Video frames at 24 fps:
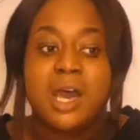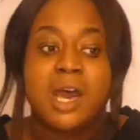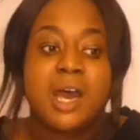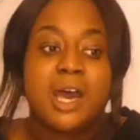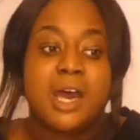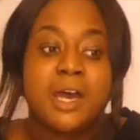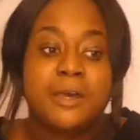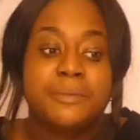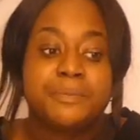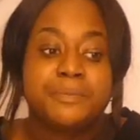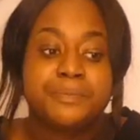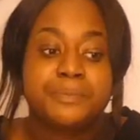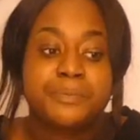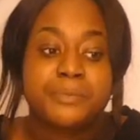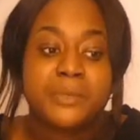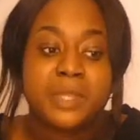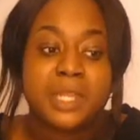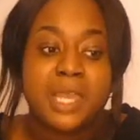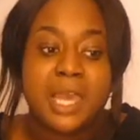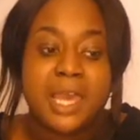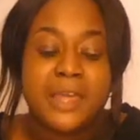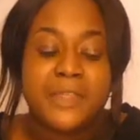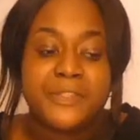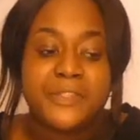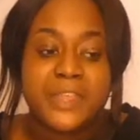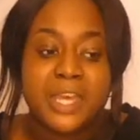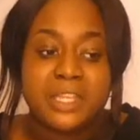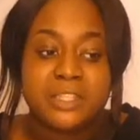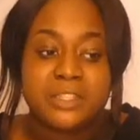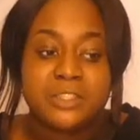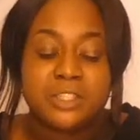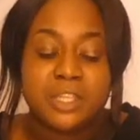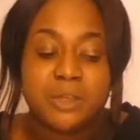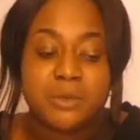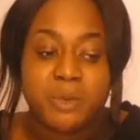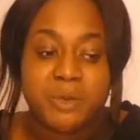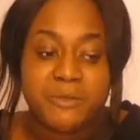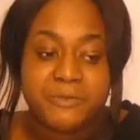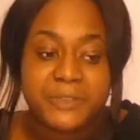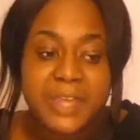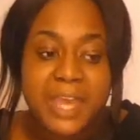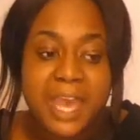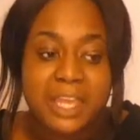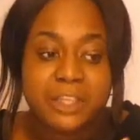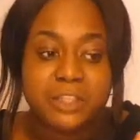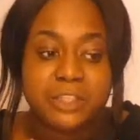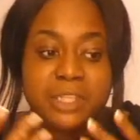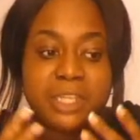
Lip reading: And then so with that,